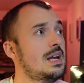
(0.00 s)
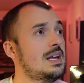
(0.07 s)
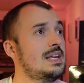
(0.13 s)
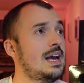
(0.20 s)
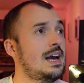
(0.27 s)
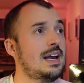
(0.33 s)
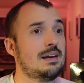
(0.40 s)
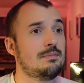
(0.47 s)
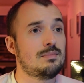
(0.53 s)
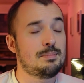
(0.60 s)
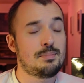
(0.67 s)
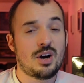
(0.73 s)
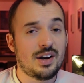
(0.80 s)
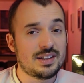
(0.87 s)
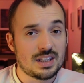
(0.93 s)
get
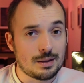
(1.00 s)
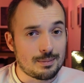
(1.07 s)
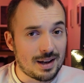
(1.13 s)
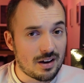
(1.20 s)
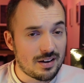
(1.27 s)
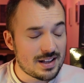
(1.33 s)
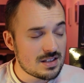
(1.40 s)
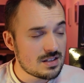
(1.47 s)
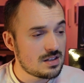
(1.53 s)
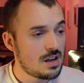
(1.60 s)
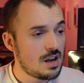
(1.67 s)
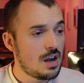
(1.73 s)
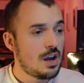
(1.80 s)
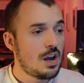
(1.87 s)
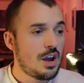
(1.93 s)
behind enemy lines,
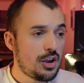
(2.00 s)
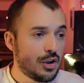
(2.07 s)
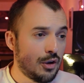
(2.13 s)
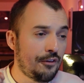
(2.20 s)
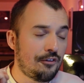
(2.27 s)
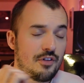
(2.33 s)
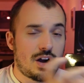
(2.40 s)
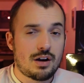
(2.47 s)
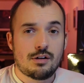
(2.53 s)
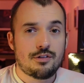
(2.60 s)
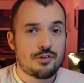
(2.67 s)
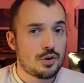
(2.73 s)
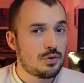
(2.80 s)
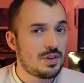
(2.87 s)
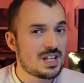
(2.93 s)
you fire a
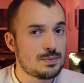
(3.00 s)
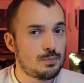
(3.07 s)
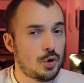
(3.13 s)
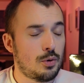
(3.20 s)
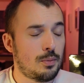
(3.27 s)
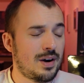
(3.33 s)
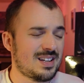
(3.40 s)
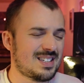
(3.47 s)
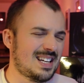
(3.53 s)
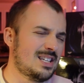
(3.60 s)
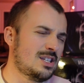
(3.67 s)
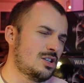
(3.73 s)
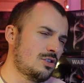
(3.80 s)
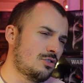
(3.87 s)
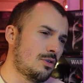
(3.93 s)
few of these Spore Mines
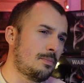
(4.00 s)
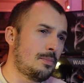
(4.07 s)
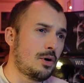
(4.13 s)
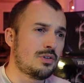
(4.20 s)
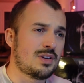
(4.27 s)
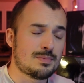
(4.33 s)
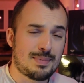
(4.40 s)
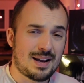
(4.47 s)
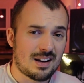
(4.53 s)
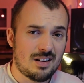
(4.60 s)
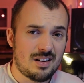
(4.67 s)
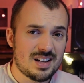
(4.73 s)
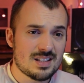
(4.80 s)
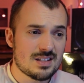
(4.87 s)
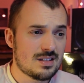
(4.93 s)
into your opponent's back
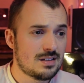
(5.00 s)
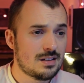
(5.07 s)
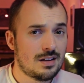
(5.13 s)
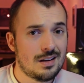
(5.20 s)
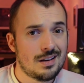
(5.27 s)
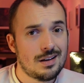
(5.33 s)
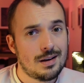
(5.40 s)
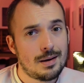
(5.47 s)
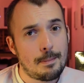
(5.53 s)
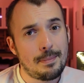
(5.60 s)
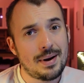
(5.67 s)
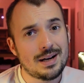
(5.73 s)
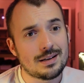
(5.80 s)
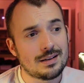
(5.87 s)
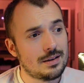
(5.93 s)
lines,
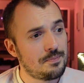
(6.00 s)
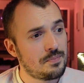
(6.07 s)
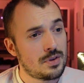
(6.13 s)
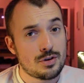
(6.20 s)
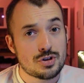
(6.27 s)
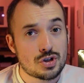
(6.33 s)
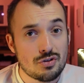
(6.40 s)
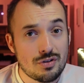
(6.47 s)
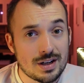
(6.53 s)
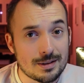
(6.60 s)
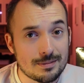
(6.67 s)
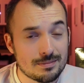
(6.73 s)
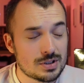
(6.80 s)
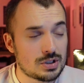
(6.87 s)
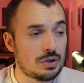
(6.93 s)
bang, you're scoring it.
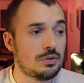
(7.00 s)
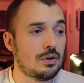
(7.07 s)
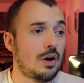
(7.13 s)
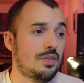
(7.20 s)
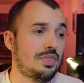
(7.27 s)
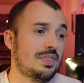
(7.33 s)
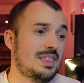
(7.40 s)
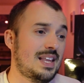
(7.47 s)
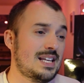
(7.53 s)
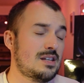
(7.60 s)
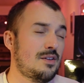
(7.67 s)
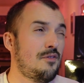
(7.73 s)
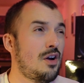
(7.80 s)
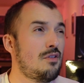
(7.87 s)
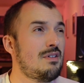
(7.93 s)
So these are
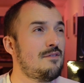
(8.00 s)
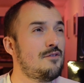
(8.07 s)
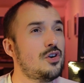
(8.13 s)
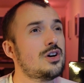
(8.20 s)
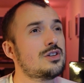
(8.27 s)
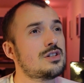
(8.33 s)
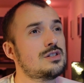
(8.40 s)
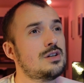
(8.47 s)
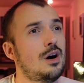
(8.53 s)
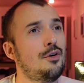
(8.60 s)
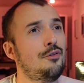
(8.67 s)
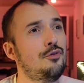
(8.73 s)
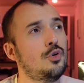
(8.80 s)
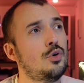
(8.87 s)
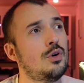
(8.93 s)
very versatile
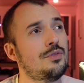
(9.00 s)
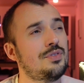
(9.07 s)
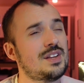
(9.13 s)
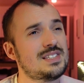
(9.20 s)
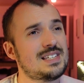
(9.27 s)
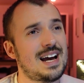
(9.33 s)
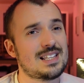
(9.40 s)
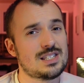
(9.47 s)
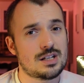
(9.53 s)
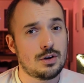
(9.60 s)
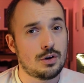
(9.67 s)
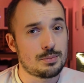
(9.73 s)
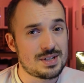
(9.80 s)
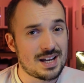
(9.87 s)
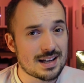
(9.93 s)
for the tactical
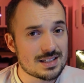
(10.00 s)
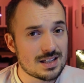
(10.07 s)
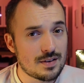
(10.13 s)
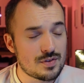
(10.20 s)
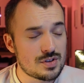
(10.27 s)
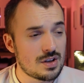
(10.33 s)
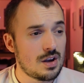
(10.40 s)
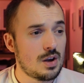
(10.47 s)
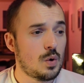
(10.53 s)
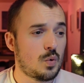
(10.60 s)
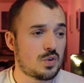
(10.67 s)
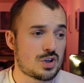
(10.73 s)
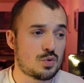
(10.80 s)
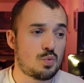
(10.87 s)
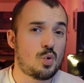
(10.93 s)
objectives,
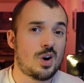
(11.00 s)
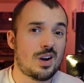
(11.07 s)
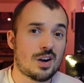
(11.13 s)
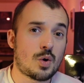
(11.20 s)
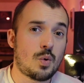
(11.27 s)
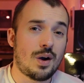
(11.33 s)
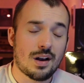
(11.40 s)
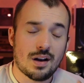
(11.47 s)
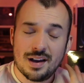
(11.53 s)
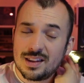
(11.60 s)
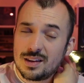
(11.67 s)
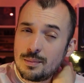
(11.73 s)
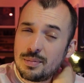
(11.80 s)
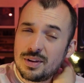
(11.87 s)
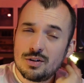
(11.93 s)
which is why I quite like
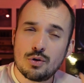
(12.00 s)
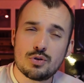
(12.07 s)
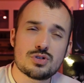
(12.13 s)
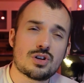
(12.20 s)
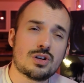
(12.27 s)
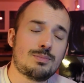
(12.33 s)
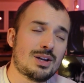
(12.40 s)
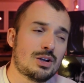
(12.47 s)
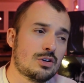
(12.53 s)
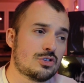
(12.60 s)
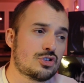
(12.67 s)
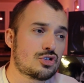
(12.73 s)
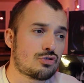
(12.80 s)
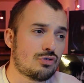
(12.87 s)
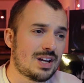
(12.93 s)
them, but they're also going to be good
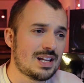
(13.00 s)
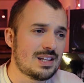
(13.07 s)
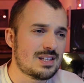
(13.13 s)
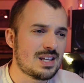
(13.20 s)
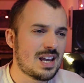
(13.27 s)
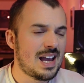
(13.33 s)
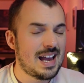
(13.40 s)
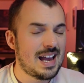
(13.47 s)
screens,